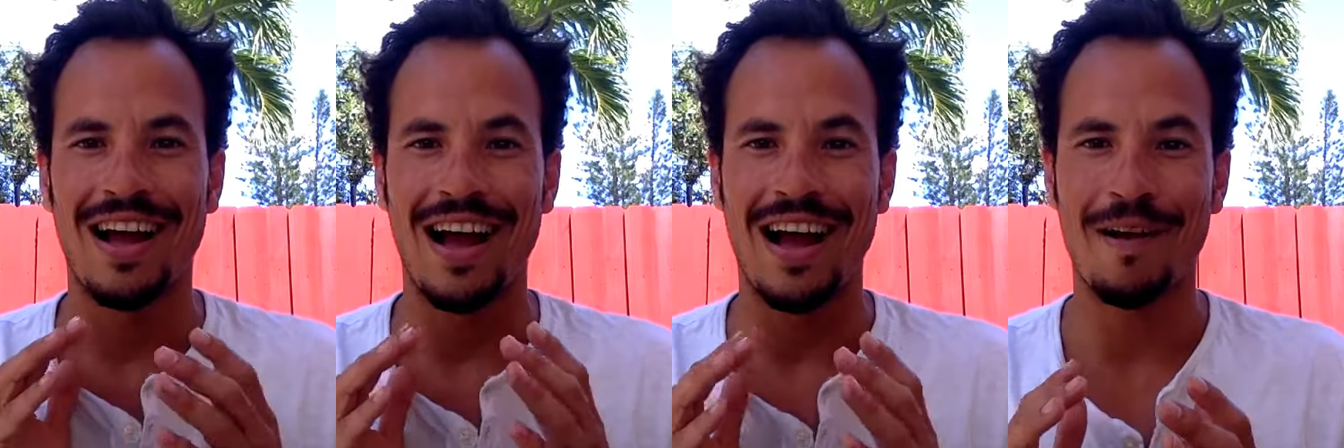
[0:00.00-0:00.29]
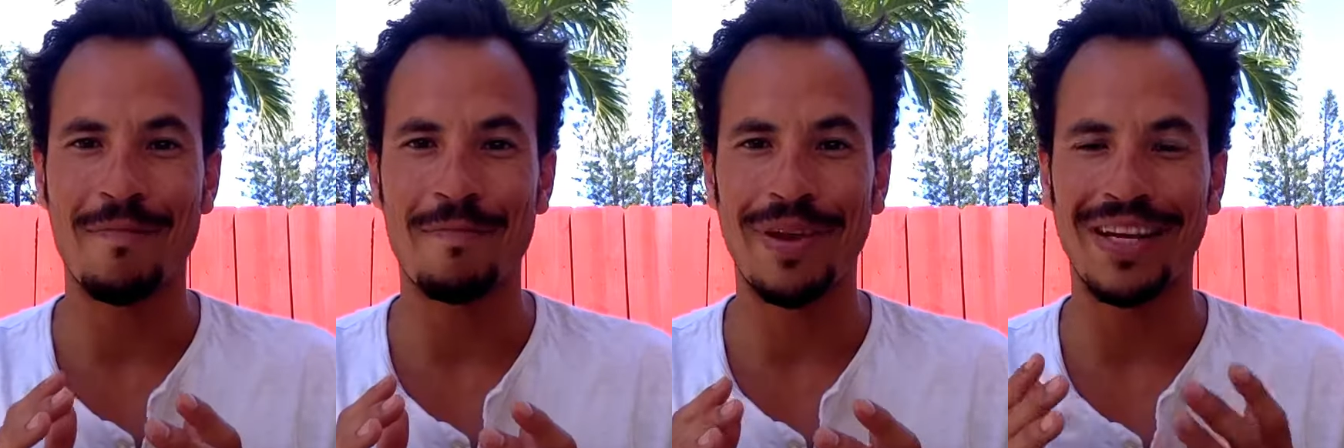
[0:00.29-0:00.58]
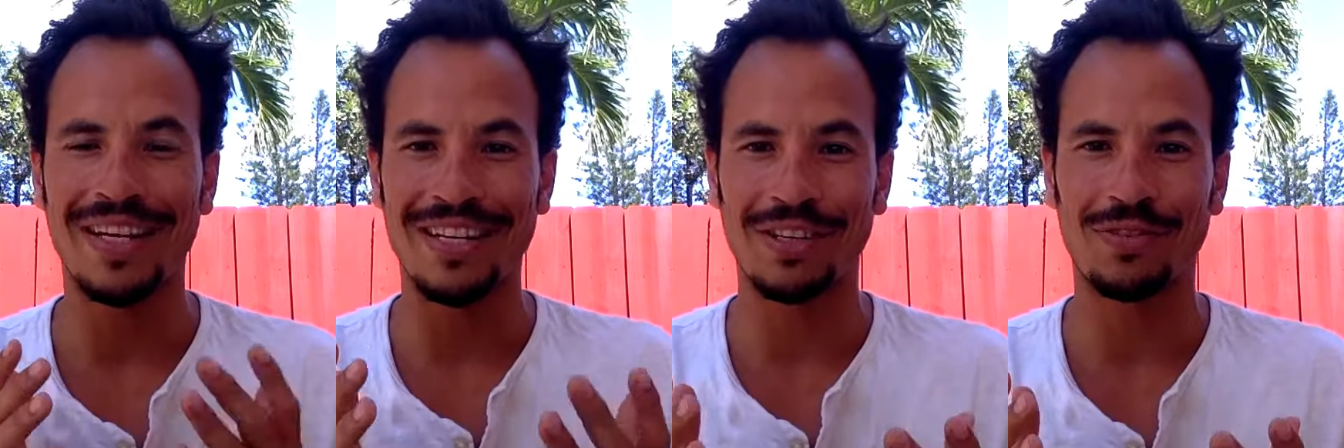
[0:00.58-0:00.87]
I'm
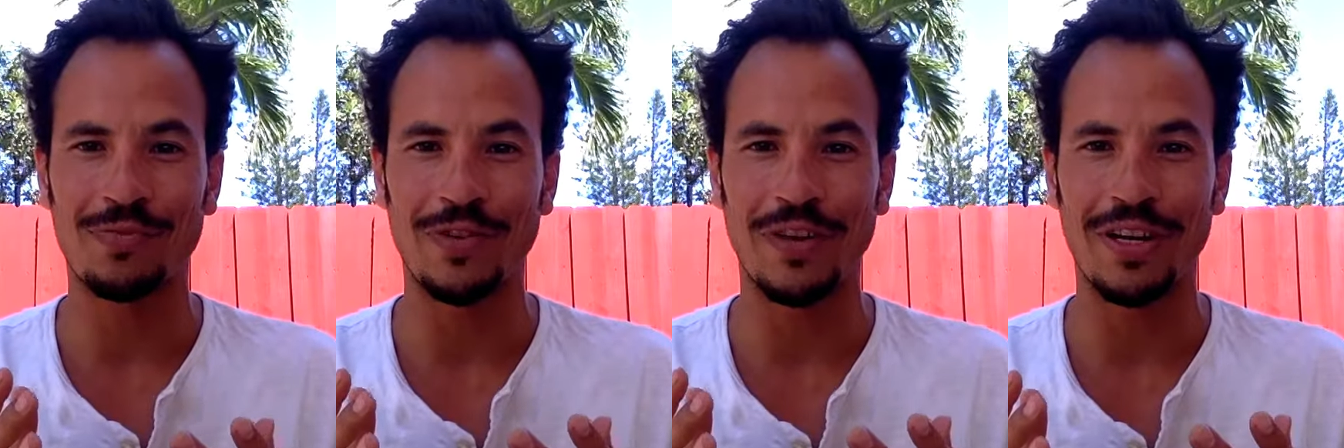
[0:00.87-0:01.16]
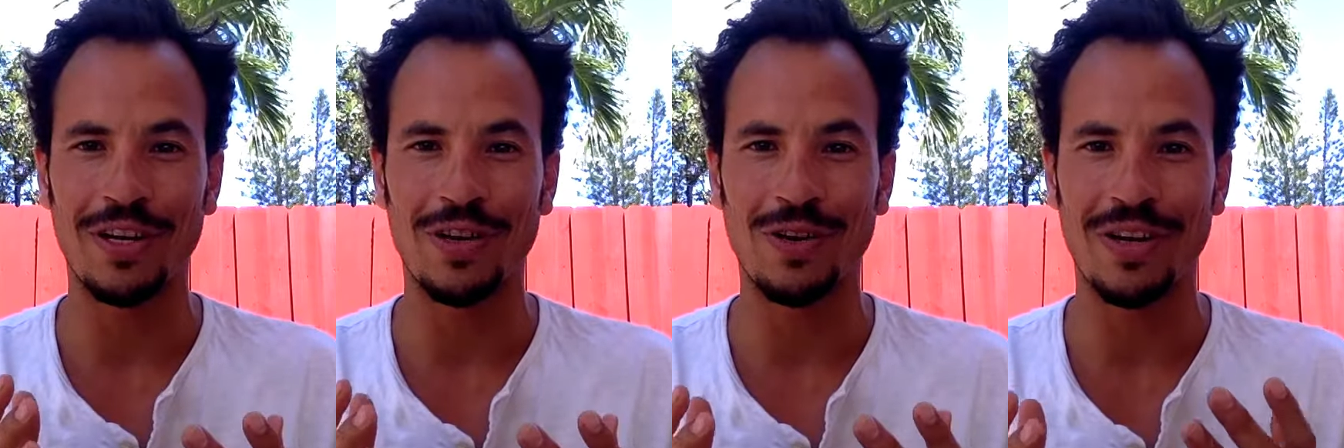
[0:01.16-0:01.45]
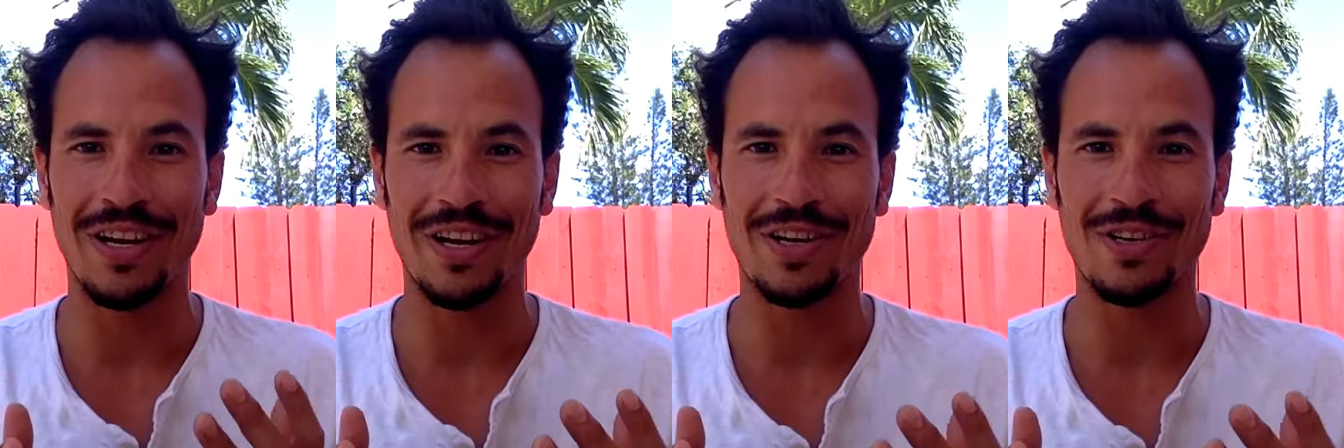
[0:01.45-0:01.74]
making this video
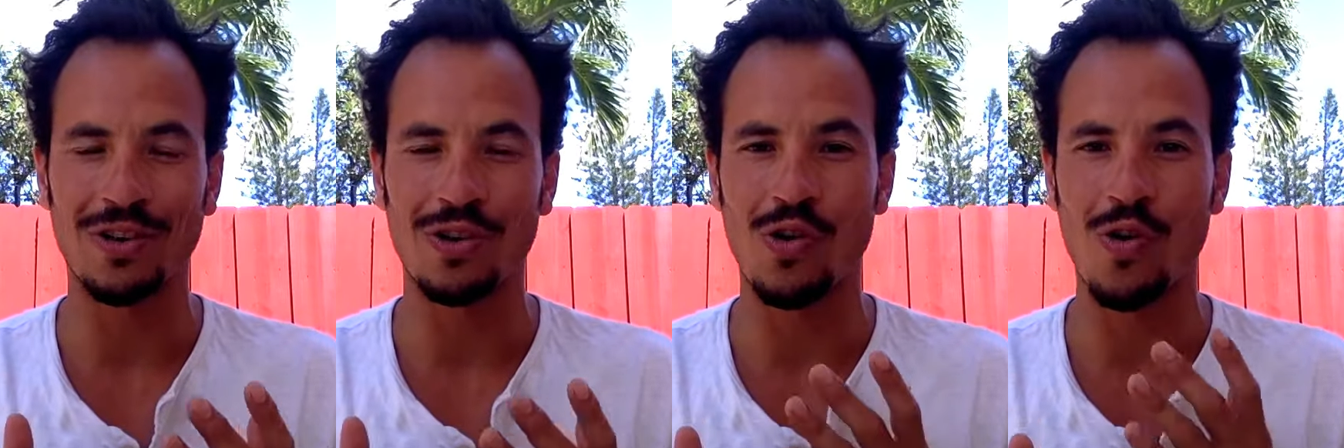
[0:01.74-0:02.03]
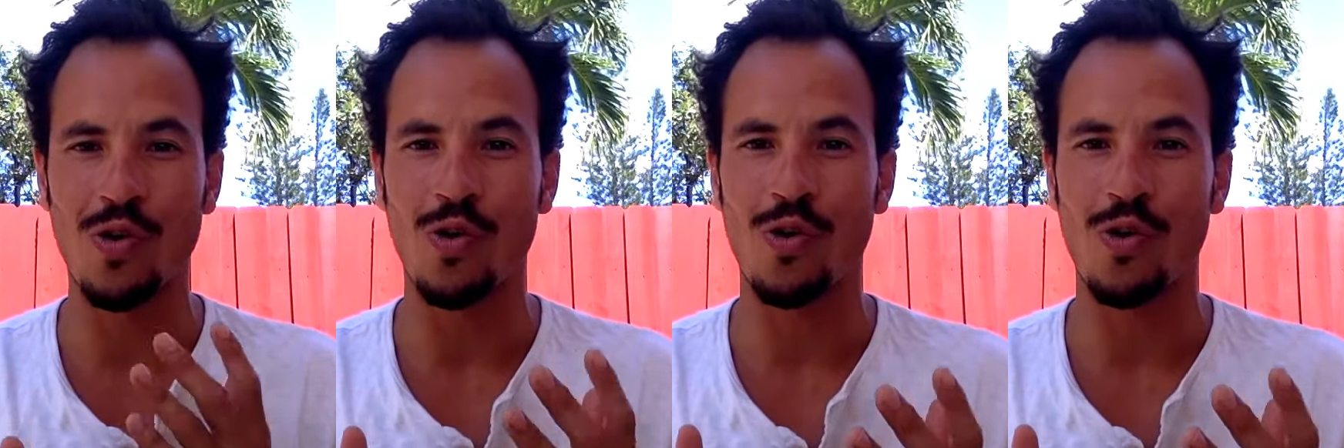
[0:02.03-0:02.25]
here to go